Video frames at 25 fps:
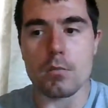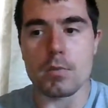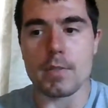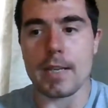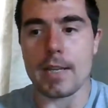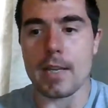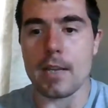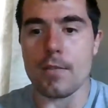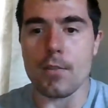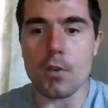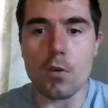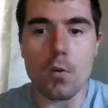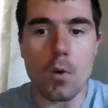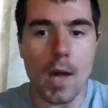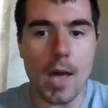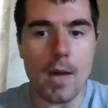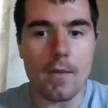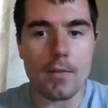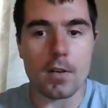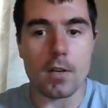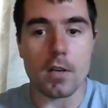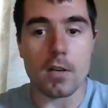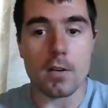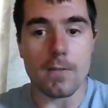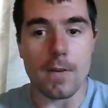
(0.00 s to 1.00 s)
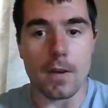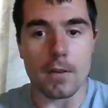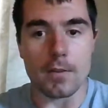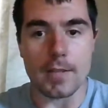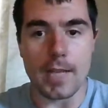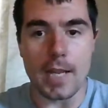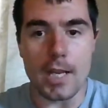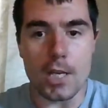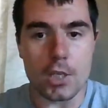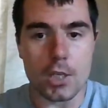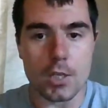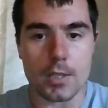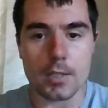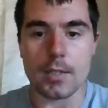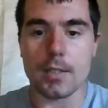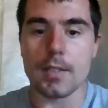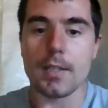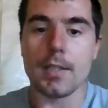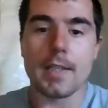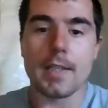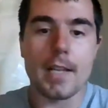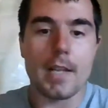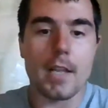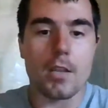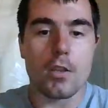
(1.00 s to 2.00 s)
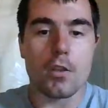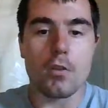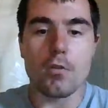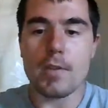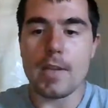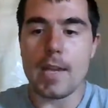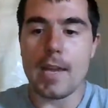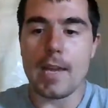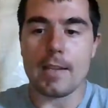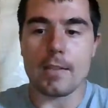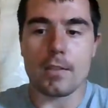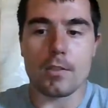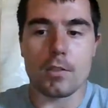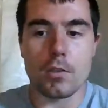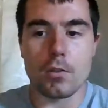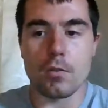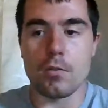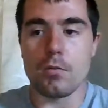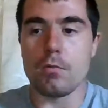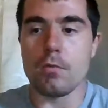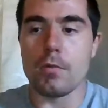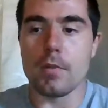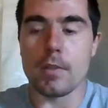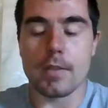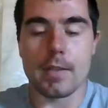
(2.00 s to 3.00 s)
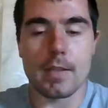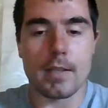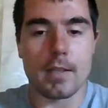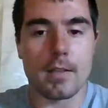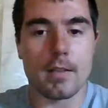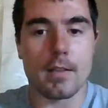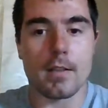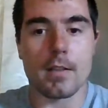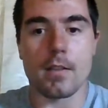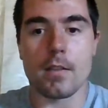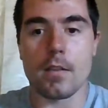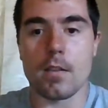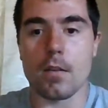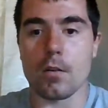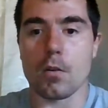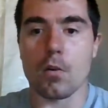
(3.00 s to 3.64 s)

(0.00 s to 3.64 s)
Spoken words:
Like, if you don't have a good foundation, you can't do the